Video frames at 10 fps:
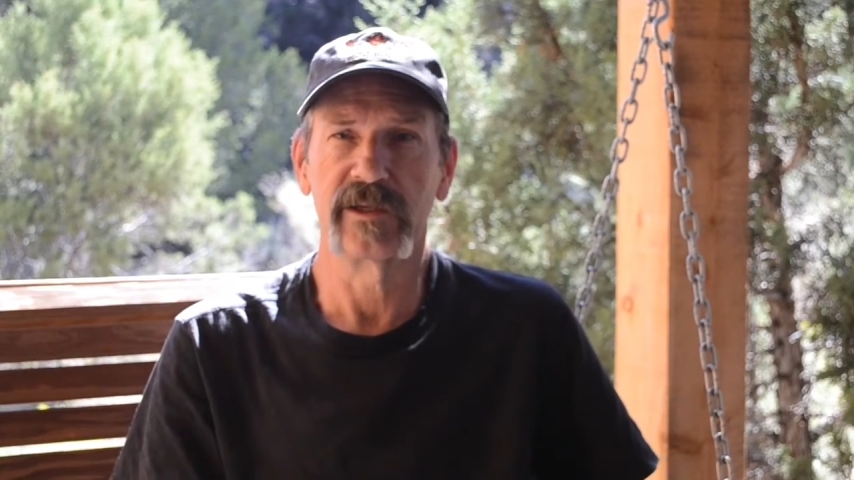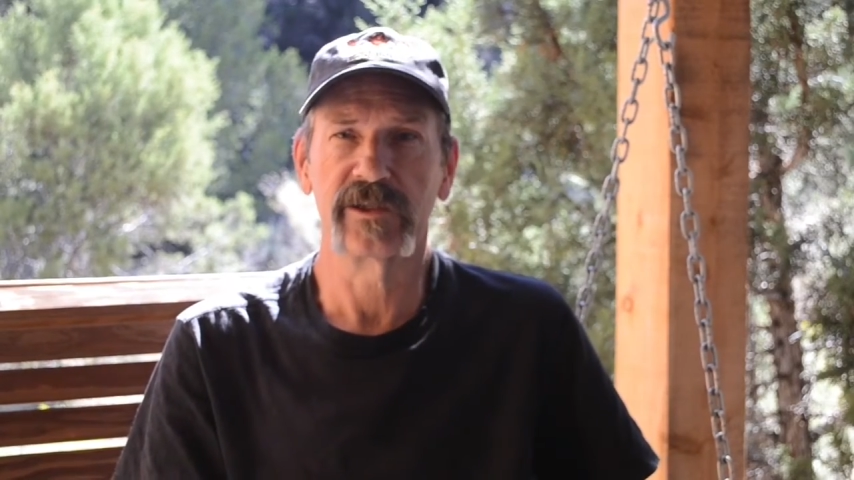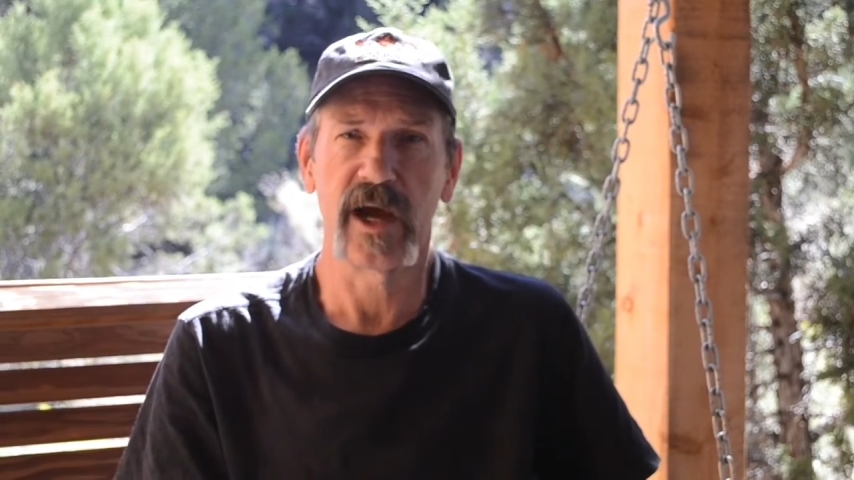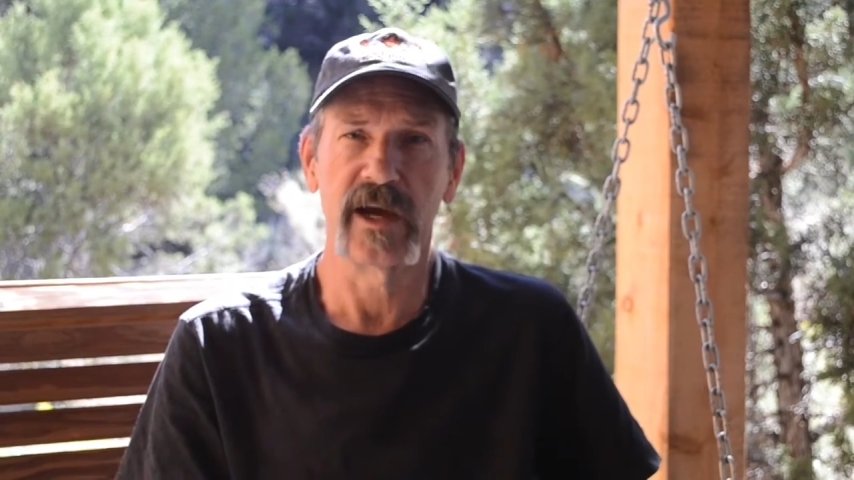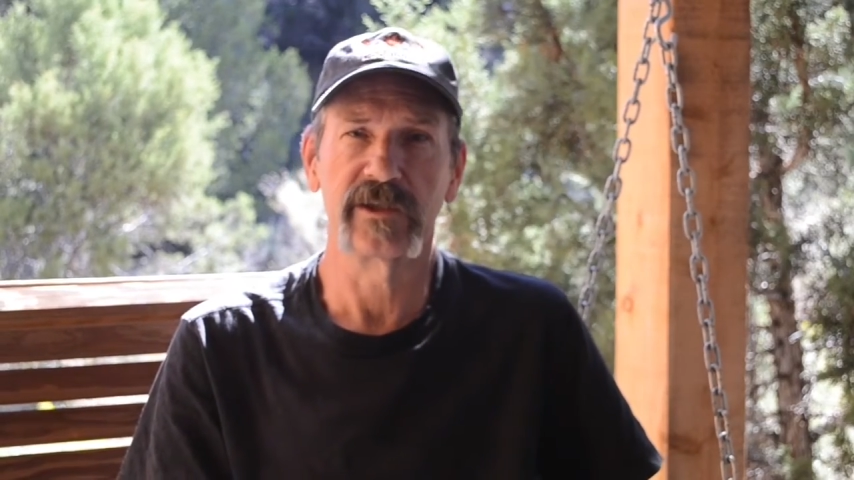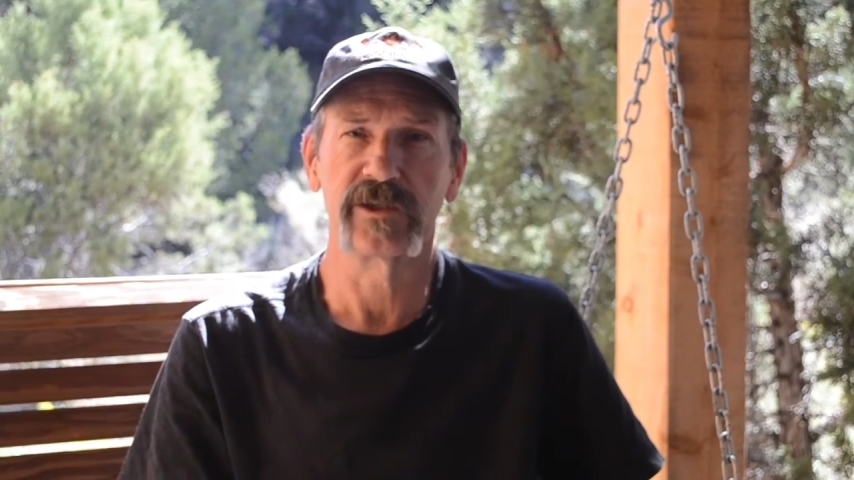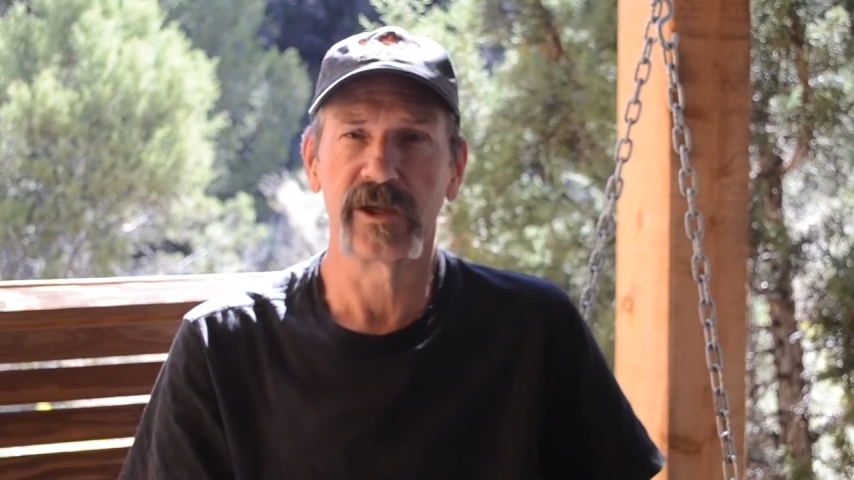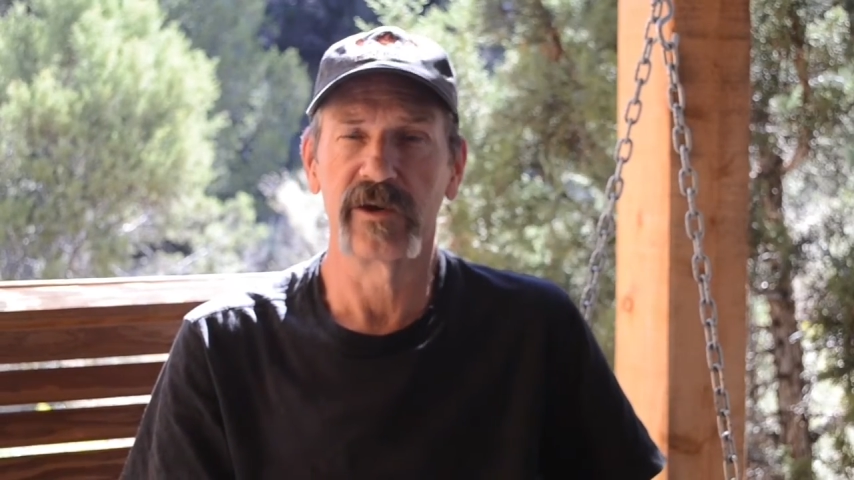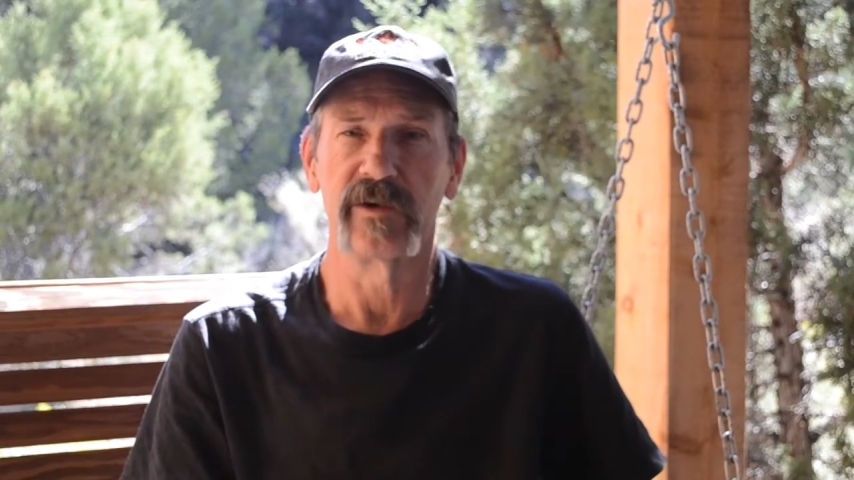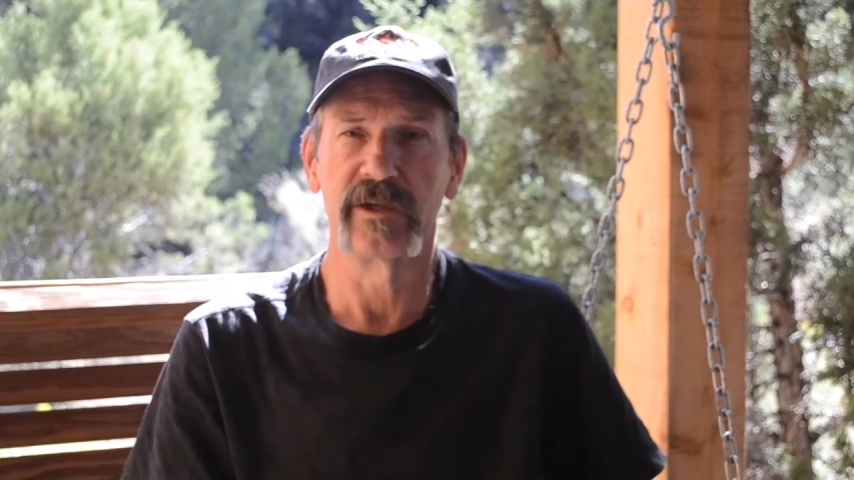Science
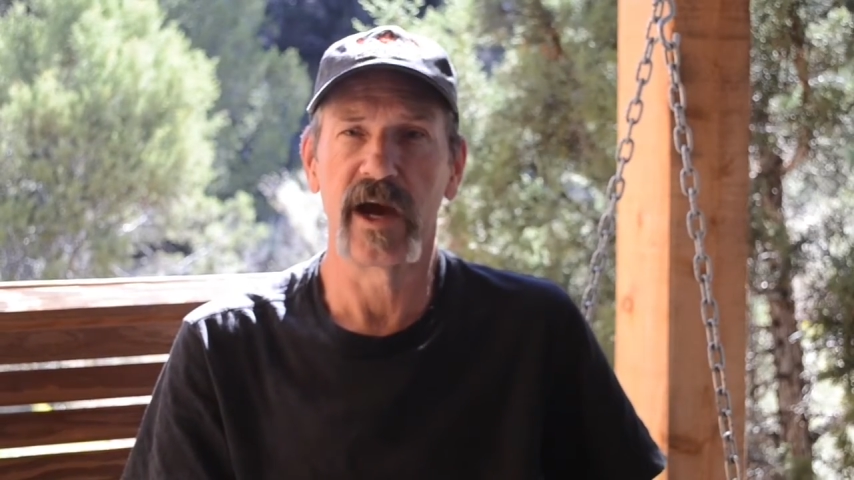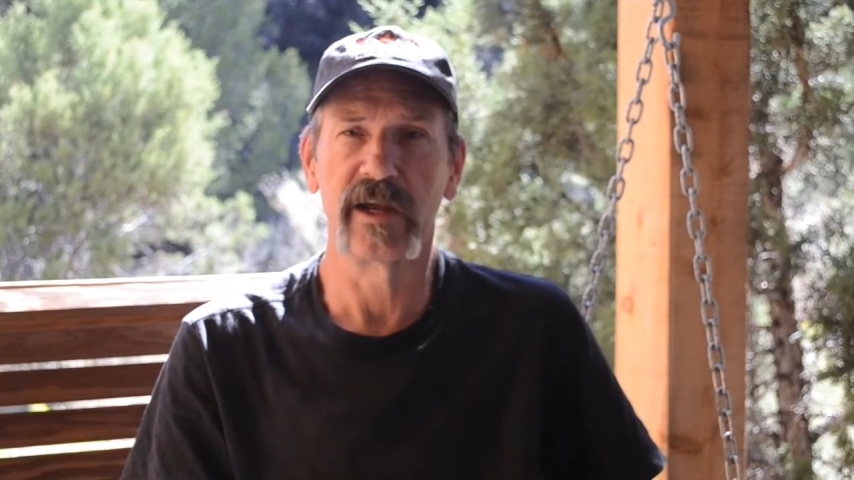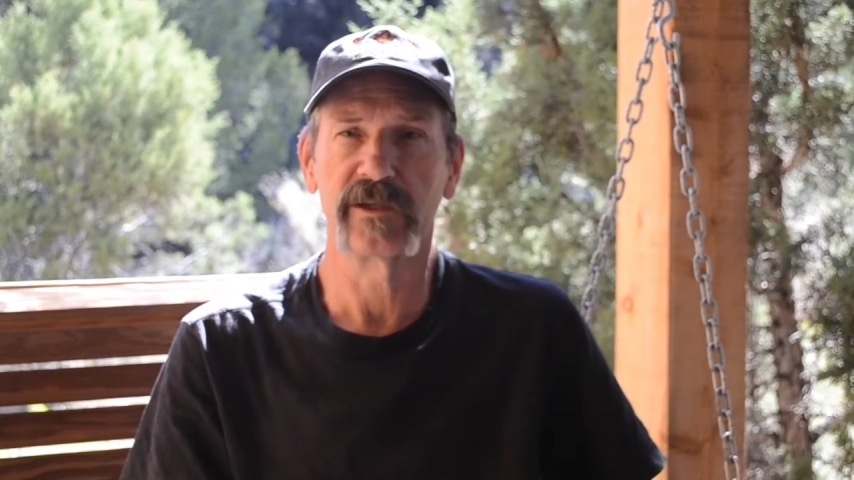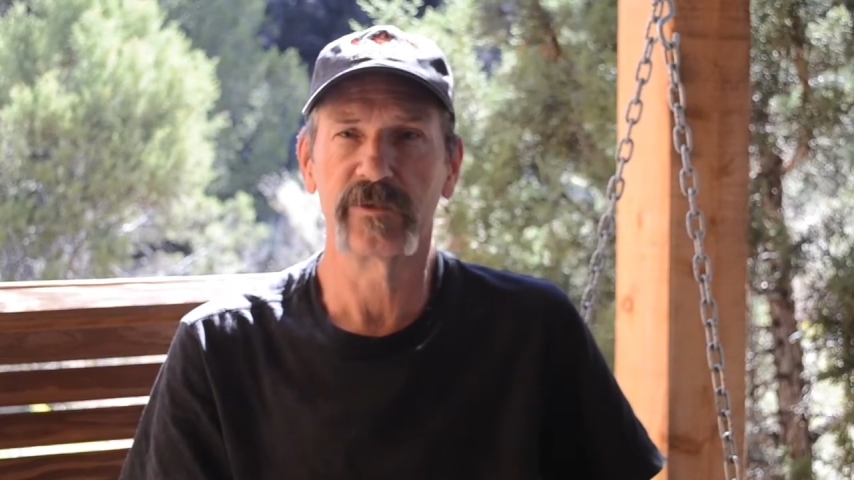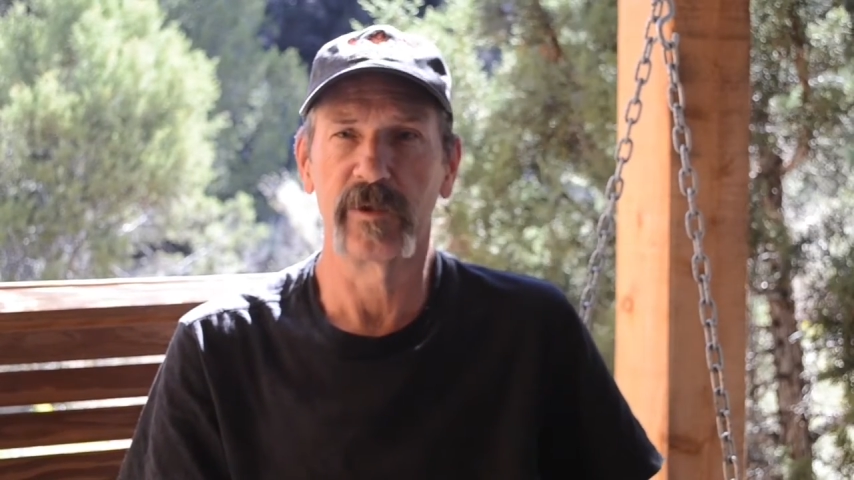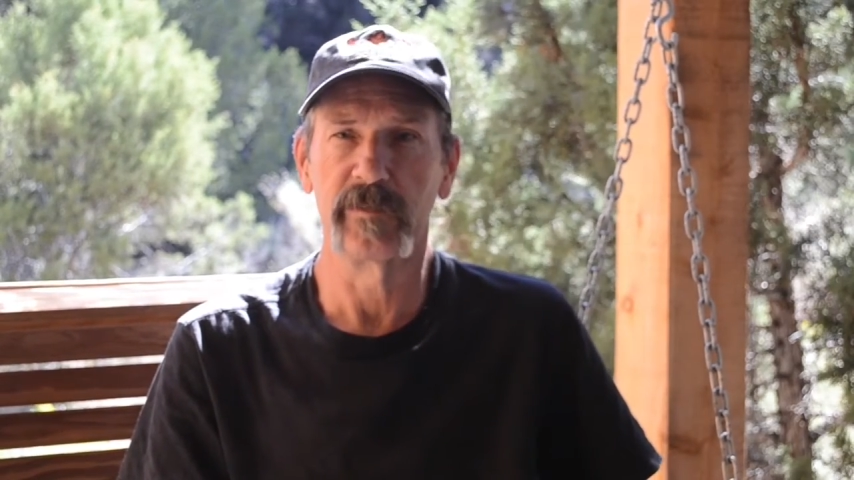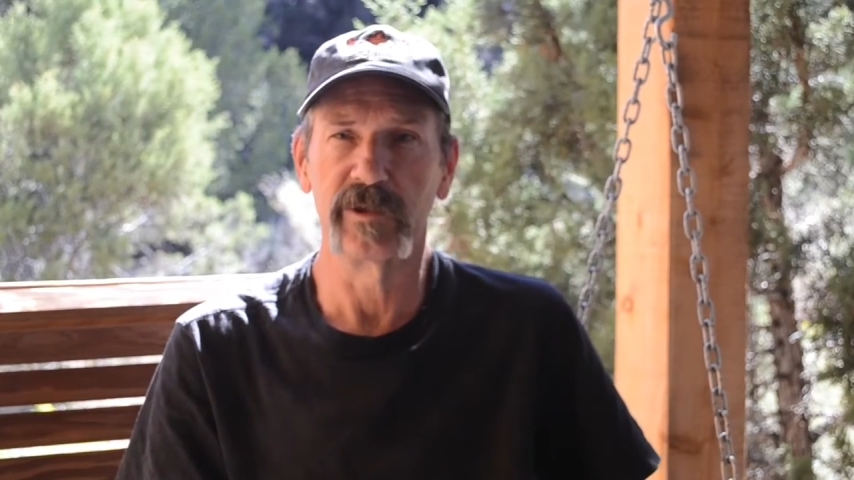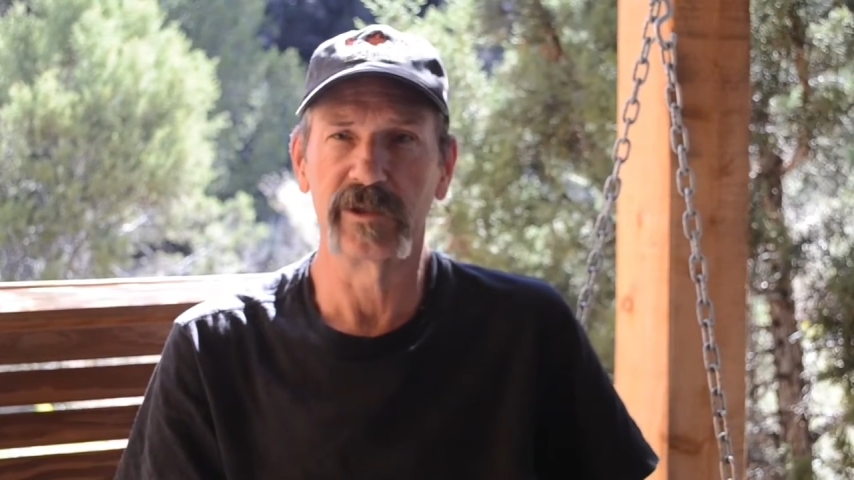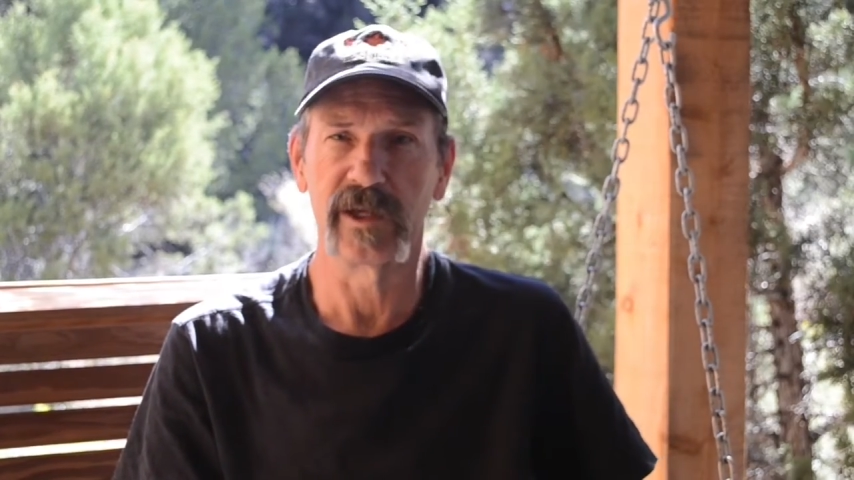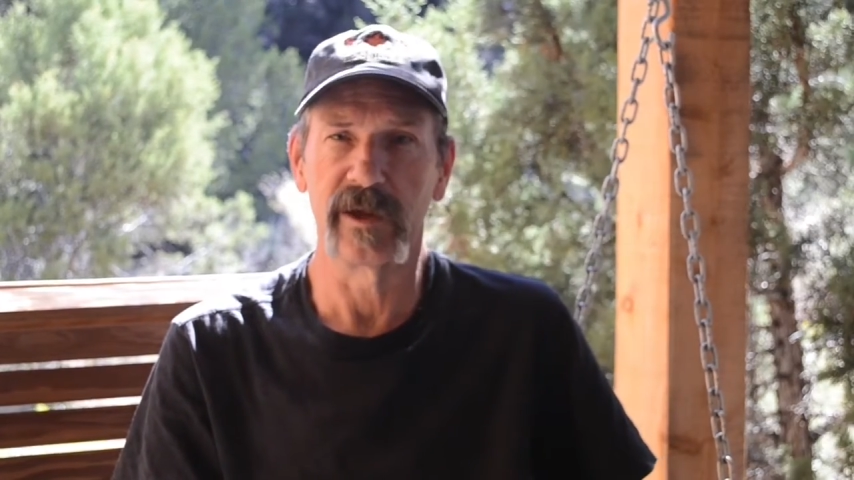Center and Dinosaur
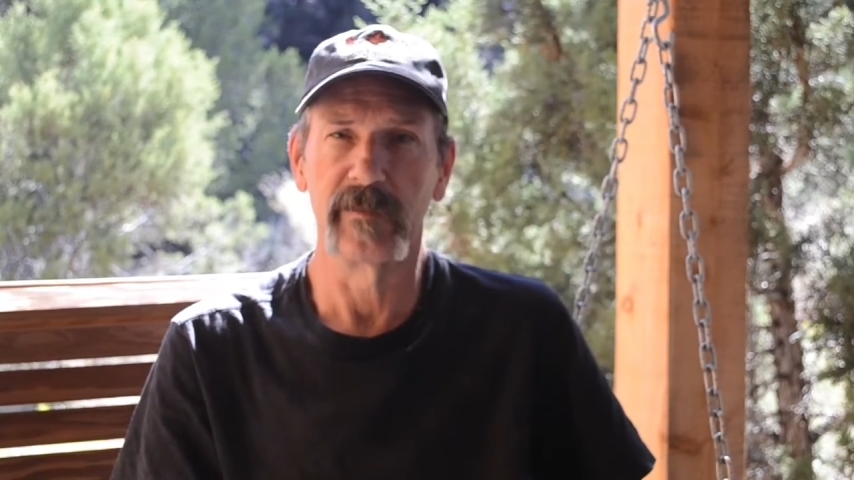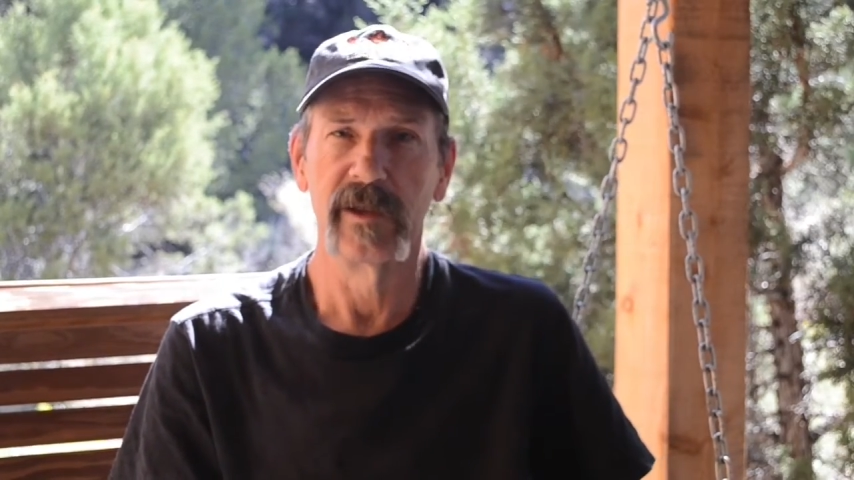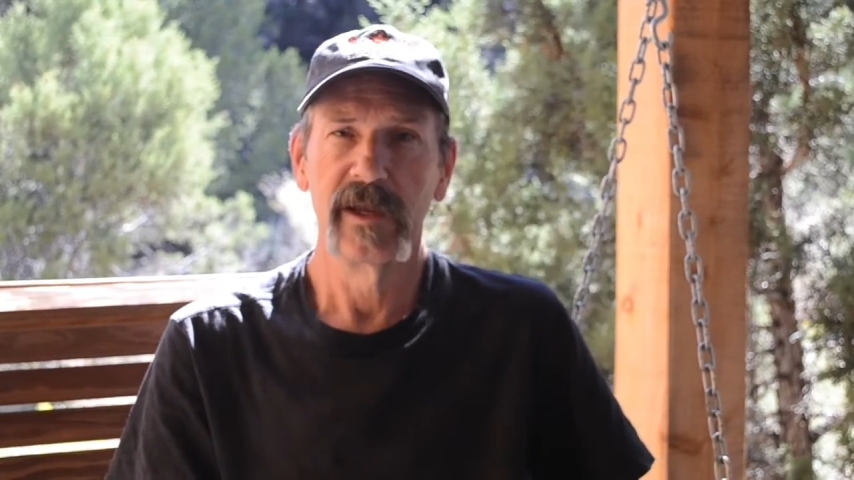Museum.